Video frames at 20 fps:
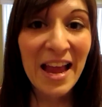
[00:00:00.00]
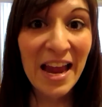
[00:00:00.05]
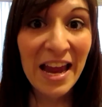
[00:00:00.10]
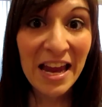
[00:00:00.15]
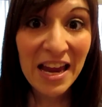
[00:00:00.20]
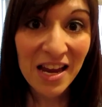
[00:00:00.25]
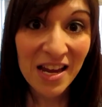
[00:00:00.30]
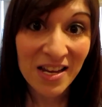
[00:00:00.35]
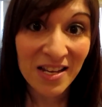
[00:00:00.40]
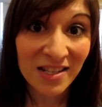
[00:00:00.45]

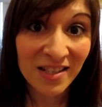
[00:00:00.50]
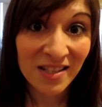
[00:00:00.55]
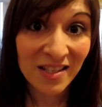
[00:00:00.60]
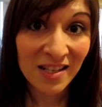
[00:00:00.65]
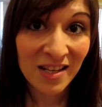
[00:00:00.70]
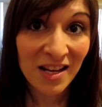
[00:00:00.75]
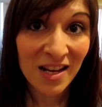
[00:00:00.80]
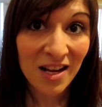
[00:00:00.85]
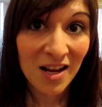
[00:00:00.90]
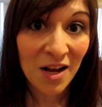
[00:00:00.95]
And,
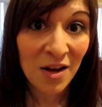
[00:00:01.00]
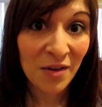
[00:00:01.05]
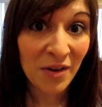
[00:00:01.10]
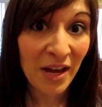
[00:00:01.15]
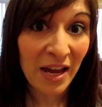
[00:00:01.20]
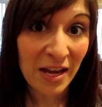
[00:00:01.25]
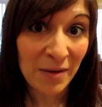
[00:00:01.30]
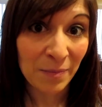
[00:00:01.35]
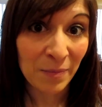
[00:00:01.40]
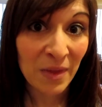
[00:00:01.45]

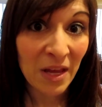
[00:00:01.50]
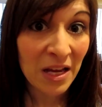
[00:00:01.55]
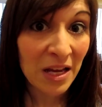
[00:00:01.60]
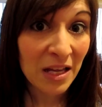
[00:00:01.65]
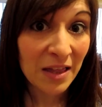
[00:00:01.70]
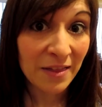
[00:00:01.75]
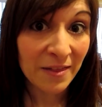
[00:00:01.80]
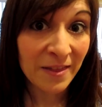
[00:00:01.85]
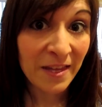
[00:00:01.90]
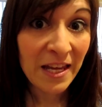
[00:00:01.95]
okay,
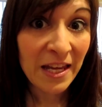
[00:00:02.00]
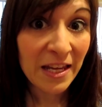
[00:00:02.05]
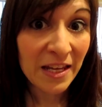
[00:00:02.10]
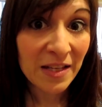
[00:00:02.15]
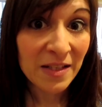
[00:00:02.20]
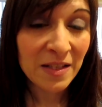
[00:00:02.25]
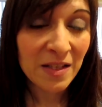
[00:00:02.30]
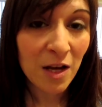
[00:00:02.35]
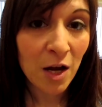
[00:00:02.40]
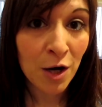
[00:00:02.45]

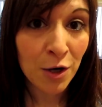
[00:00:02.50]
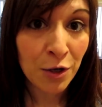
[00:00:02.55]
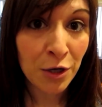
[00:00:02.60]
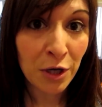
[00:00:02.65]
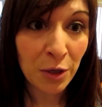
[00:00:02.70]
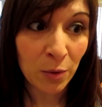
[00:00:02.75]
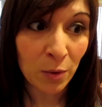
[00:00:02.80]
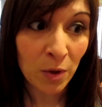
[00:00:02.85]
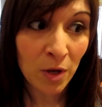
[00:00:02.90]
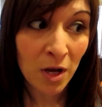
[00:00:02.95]
these are
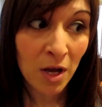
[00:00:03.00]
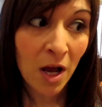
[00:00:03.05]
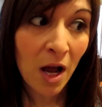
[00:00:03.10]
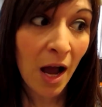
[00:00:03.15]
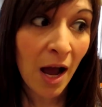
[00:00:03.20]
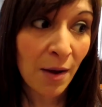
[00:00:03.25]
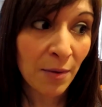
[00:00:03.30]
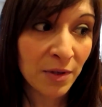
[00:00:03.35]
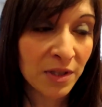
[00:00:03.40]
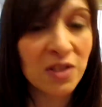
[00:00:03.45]
new.
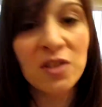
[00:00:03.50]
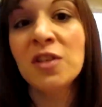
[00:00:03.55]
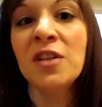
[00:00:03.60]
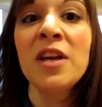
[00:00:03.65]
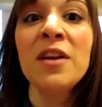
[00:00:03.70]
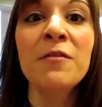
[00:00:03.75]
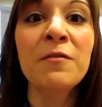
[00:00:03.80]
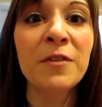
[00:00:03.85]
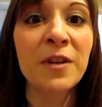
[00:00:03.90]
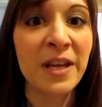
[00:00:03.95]
I was
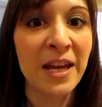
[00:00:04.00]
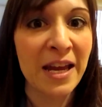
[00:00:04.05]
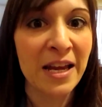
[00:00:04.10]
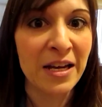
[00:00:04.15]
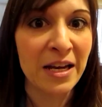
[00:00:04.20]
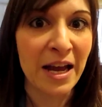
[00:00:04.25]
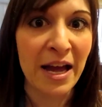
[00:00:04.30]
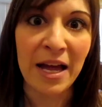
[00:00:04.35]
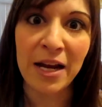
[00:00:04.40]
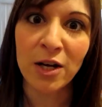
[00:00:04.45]
looking for
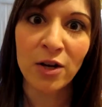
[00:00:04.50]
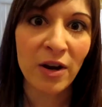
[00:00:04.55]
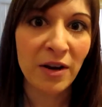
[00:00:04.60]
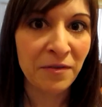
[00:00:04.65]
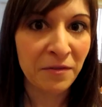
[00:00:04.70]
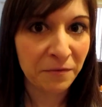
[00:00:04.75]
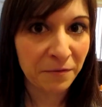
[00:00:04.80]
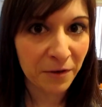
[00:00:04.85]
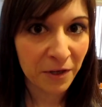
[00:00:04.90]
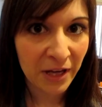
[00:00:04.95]
candy. I had a
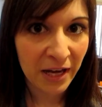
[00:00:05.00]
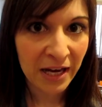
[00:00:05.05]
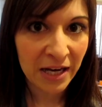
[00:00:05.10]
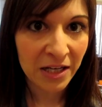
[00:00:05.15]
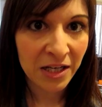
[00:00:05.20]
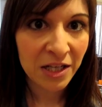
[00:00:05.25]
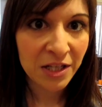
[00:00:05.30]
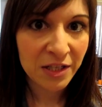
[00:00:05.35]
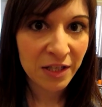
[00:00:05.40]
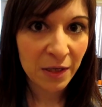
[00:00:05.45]
craving for
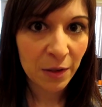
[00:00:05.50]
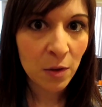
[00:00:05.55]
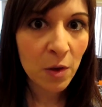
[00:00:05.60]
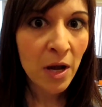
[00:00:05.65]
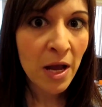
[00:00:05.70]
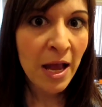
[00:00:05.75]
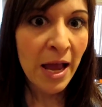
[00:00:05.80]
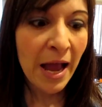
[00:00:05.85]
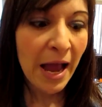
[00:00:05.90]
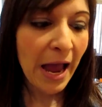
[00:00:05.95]
candy too.
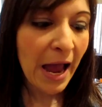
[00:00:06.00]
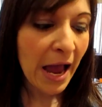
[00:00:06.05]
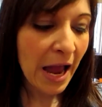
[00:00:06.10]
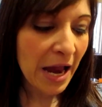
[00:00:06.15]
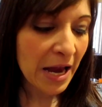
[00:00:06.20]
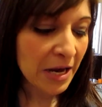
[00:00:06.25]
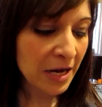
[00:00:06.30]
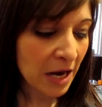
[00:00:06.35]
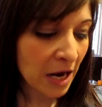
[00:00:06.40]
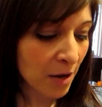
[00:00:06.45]

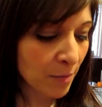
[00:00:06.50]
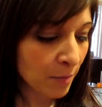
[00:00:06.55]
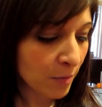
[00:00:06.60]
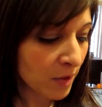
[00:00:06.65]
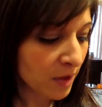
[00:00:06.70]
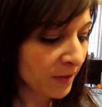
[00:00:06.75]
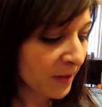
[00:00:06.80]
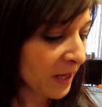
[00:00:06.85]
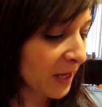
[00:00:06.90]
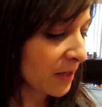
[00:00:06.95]
And
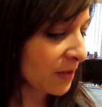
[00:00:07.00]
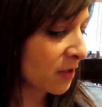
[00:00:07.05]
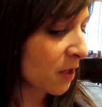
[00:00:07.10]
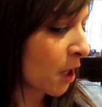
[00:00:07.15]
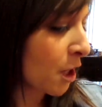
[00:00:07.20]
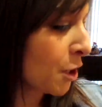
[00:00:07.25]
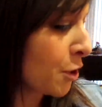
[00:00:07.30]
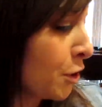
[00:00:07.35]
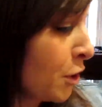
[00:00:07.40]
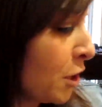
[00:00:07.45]
um, these are